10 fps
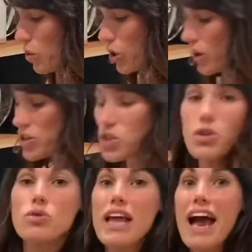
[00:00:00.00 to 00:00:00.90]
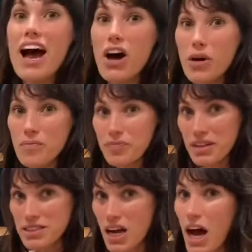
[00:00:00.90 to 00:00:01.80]
we're going to now
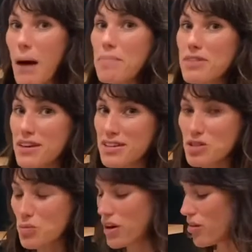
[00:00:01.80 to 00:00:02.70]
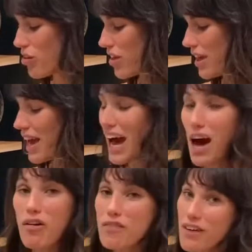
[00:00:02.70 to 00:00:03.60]
top this with
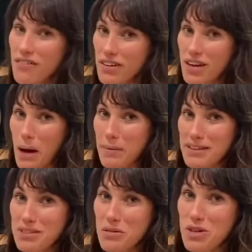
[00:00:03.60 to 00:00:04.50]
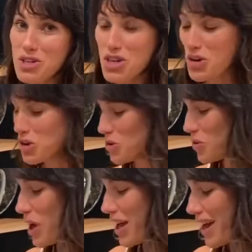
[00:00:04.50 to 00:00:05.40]
our favorite toppings. I'm going to show
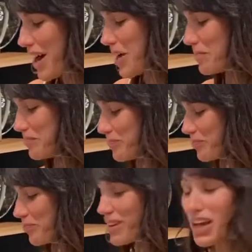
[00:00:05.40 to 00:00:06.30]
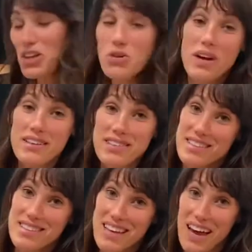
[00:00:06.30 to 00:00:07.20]
you, and you guys can
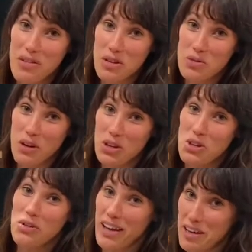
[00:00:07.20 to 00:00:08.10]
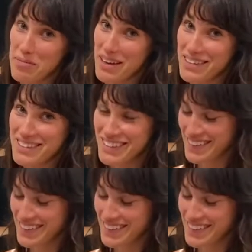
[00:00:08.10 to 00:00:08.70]
decide which one you like best.